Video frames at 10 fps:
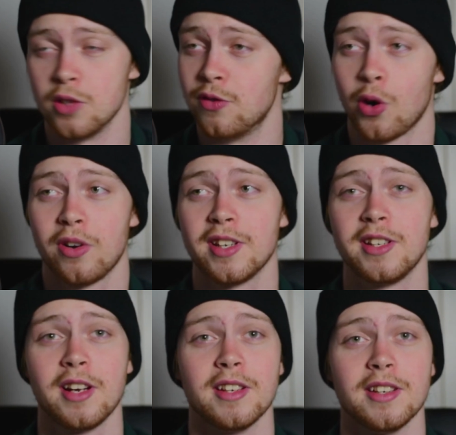You've already
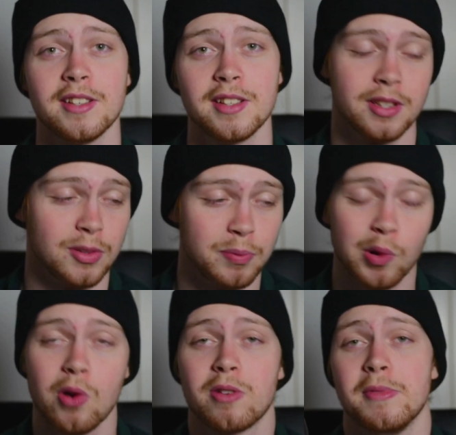done it. You
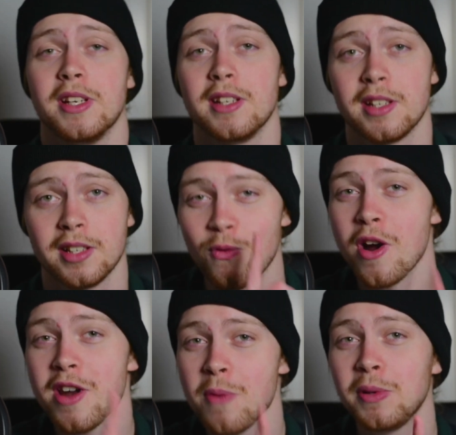broke me.
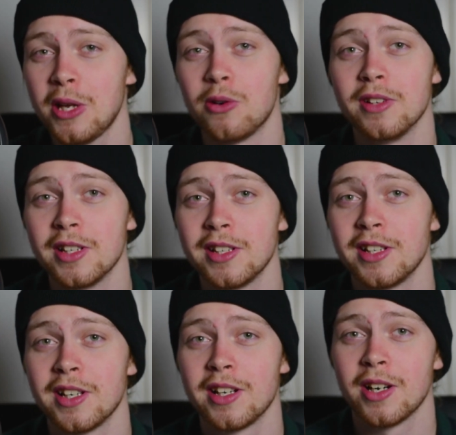One upload.
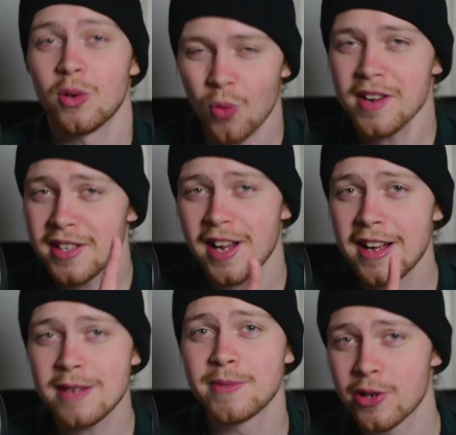One
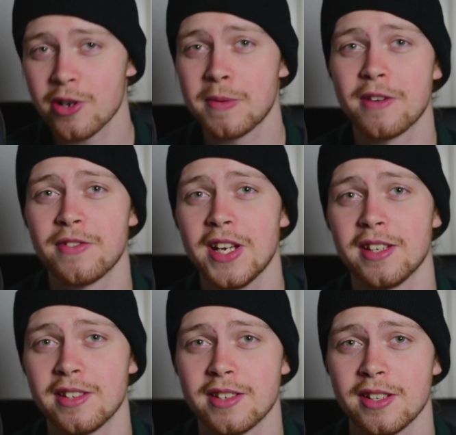time showing my
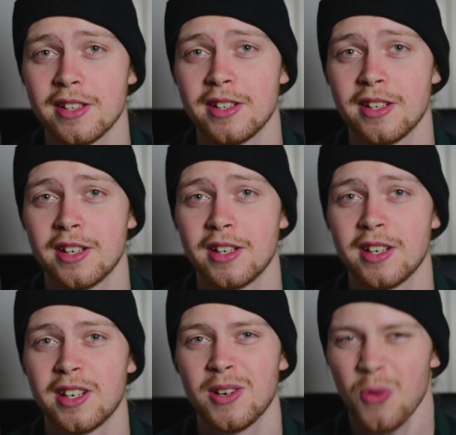face.
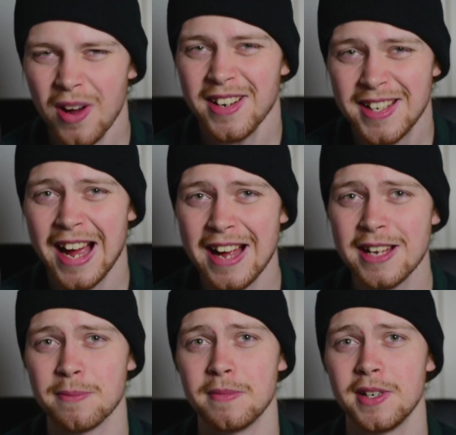One
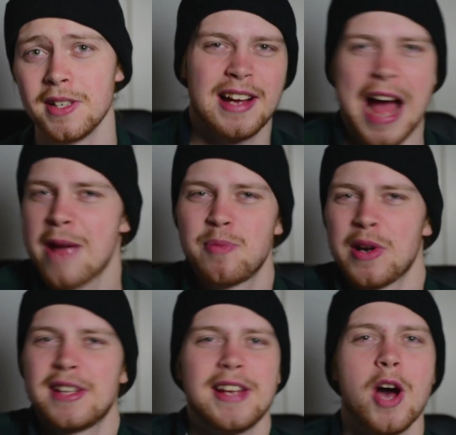time. I
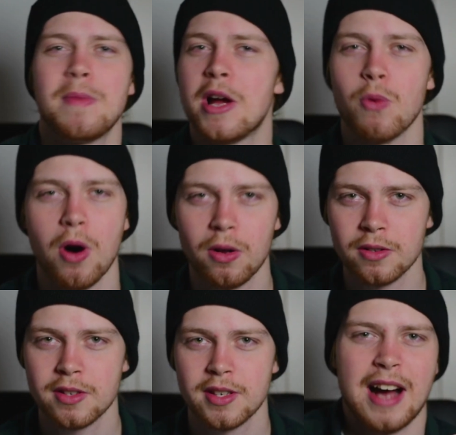break down my
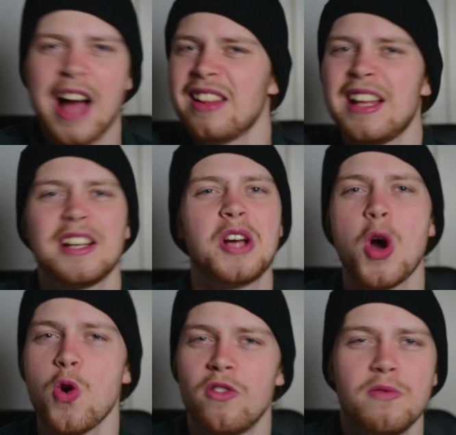walls. I let
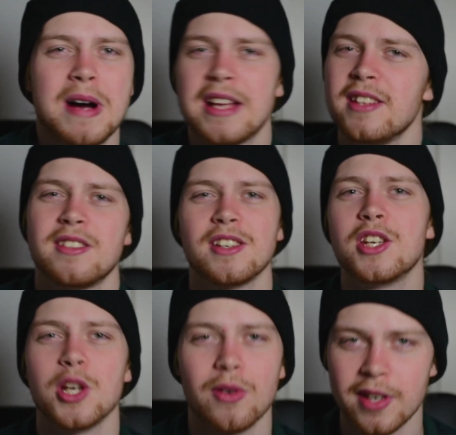go of my
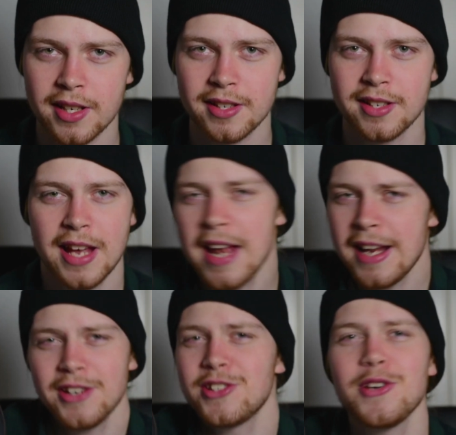insecurities. And
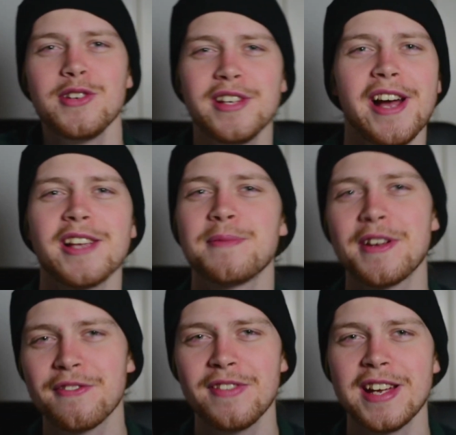I show you guys my
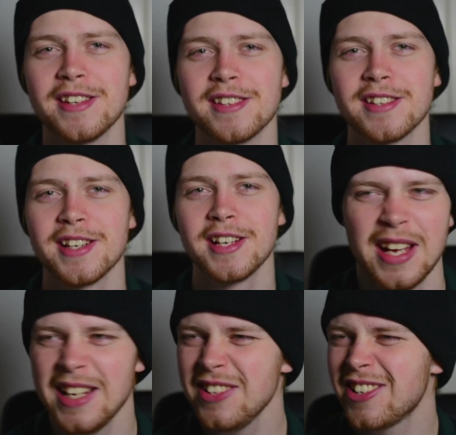face.
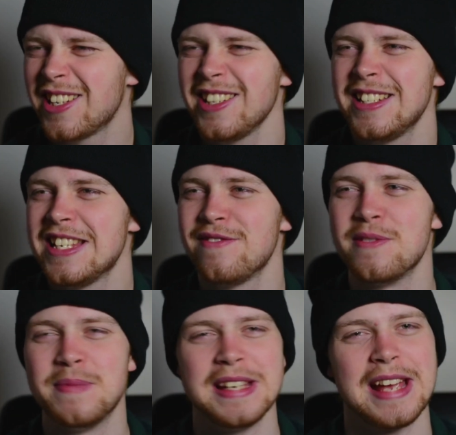And you couldn't
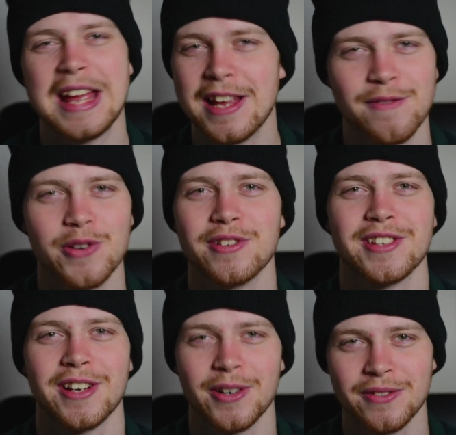even behave
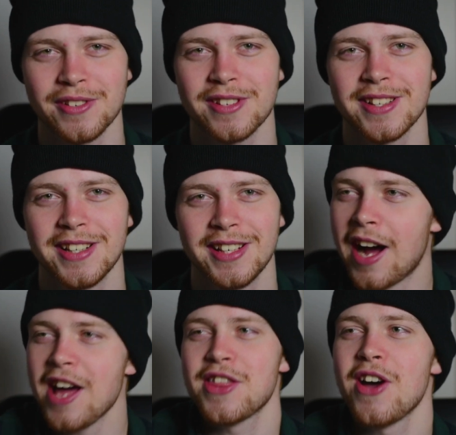yourselves.
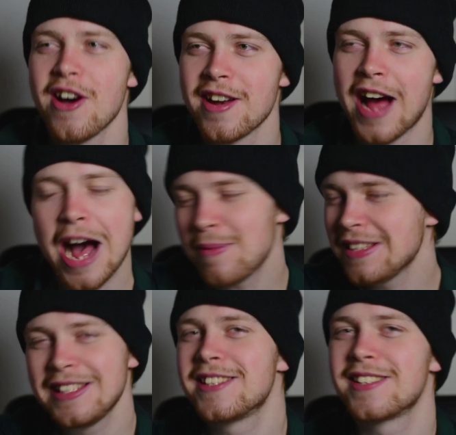I thought I'm
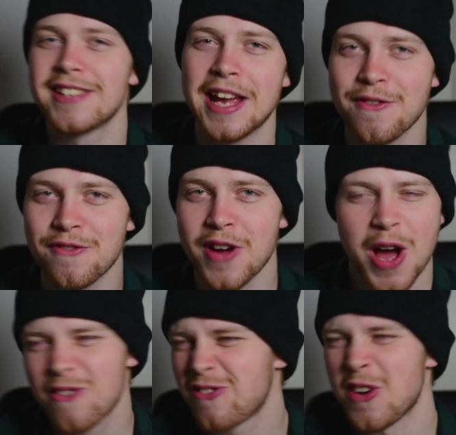at least safe
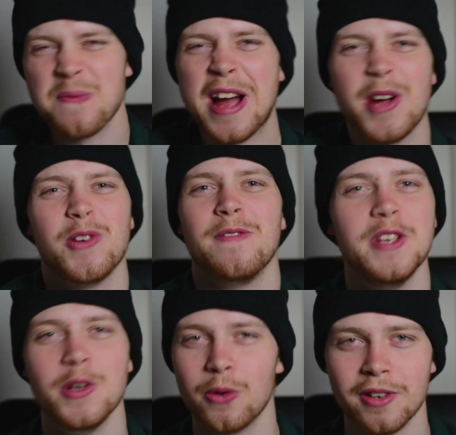from my own
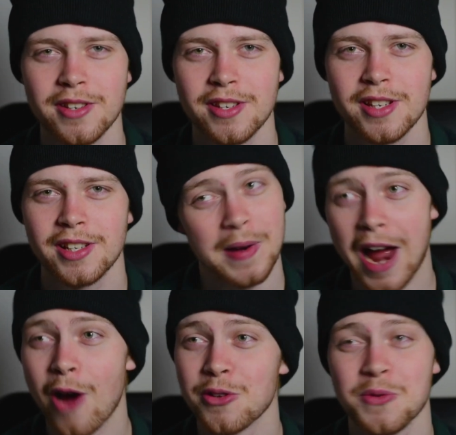viewers. But
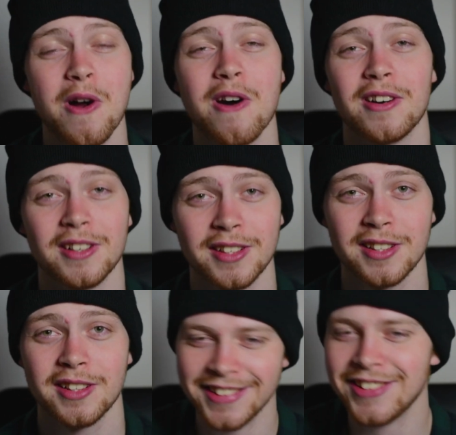I was wrong.
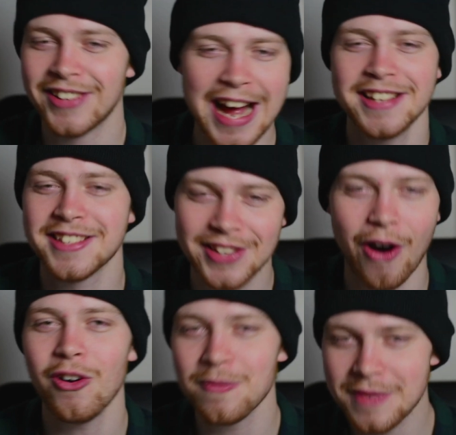You guys
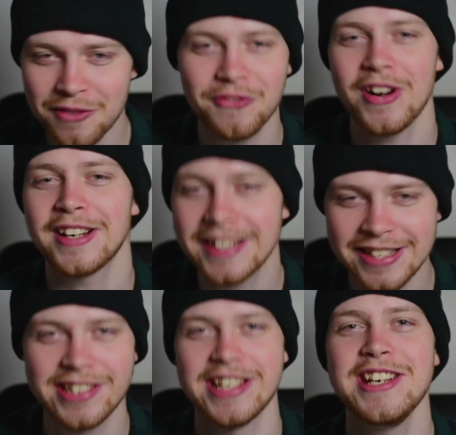called me a
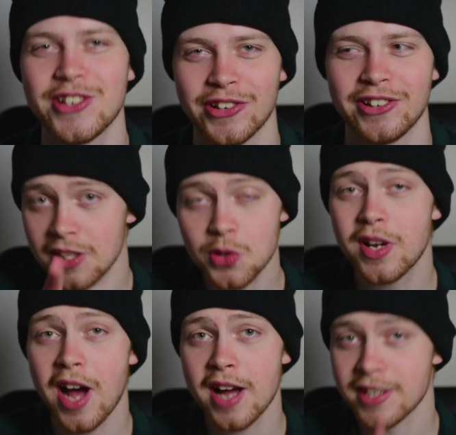fucking ginger. You
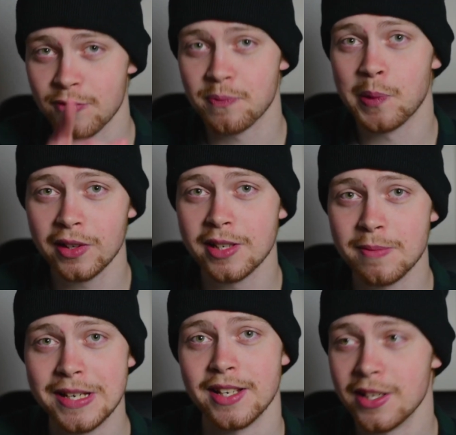guys have bullied
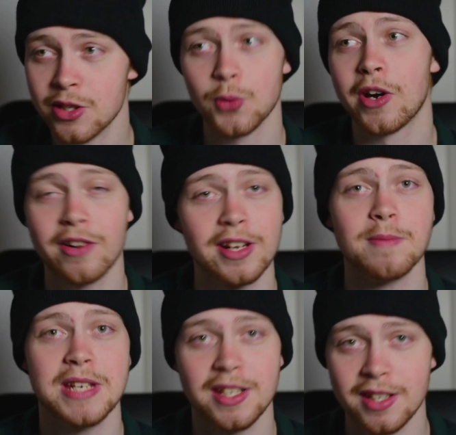me into wearing
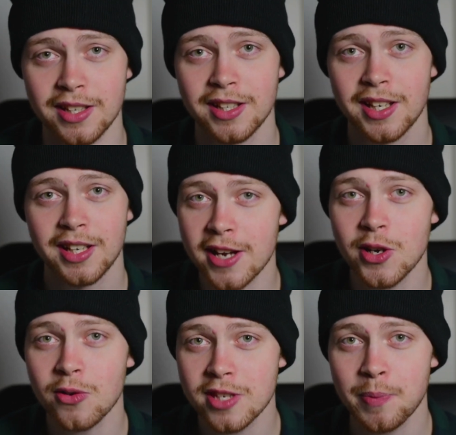a beanie. And I
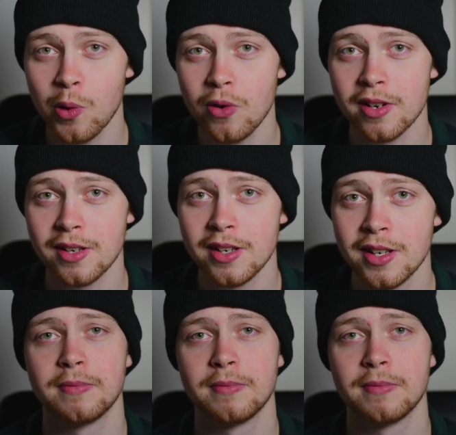don't support it.